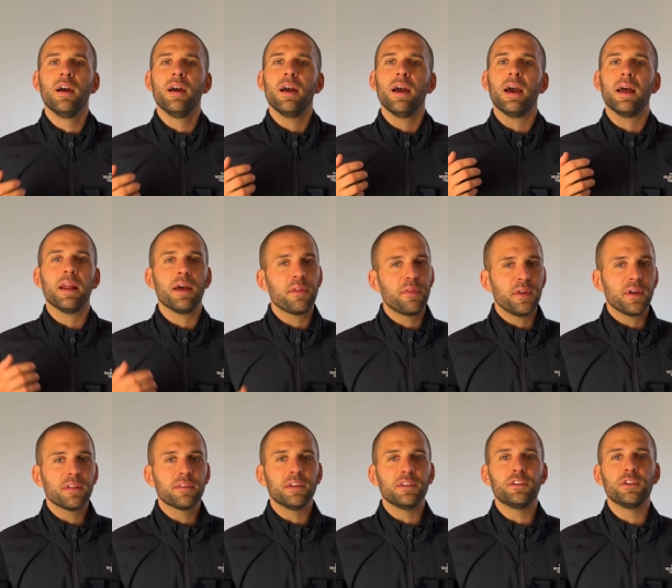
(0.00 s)
And I
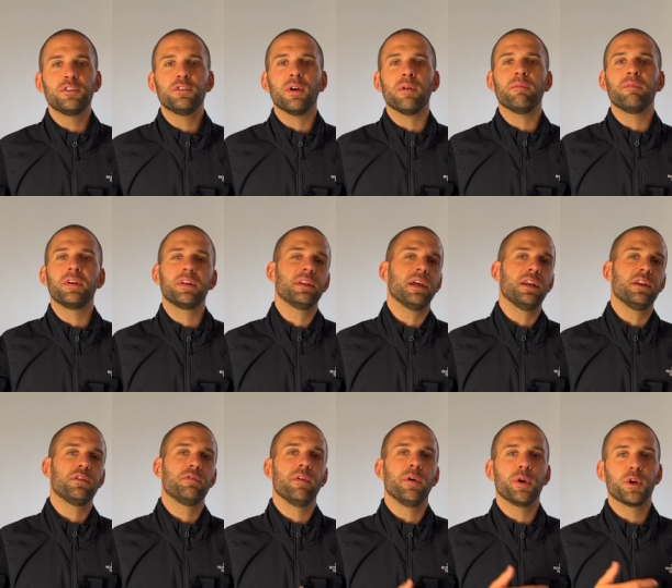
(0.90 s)
think this is something that
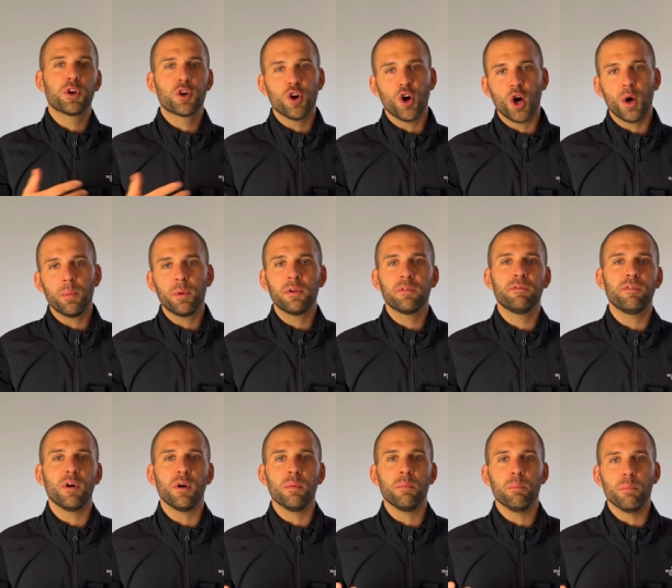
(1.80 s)
is very common
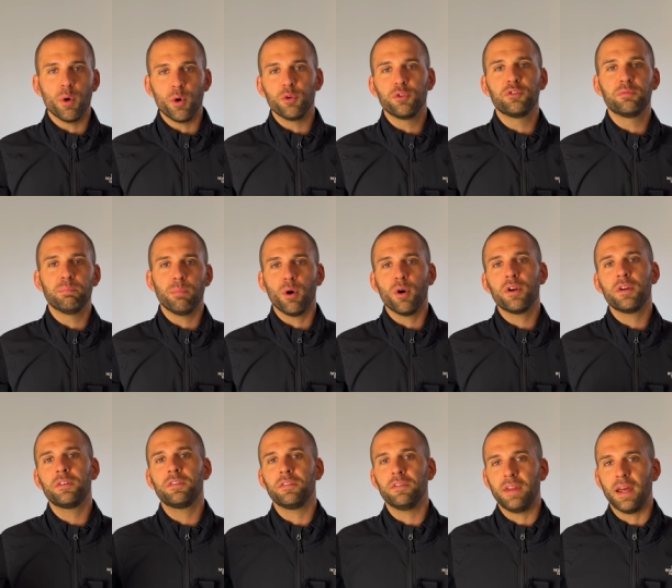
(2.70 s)
for most
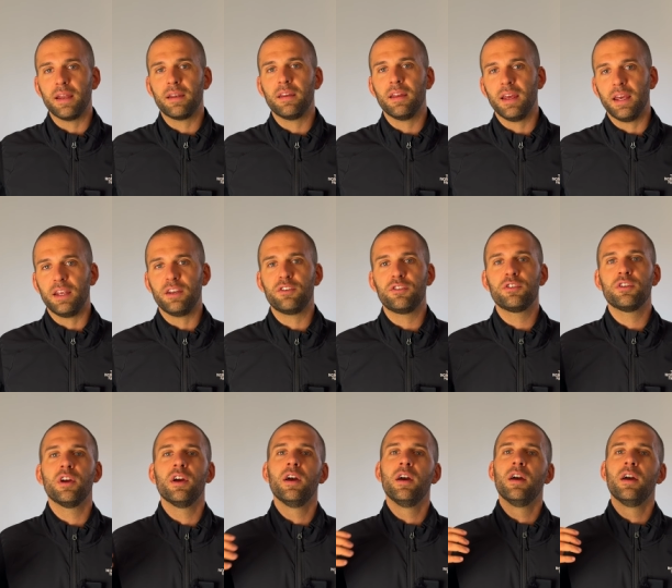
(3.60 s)
boys that age.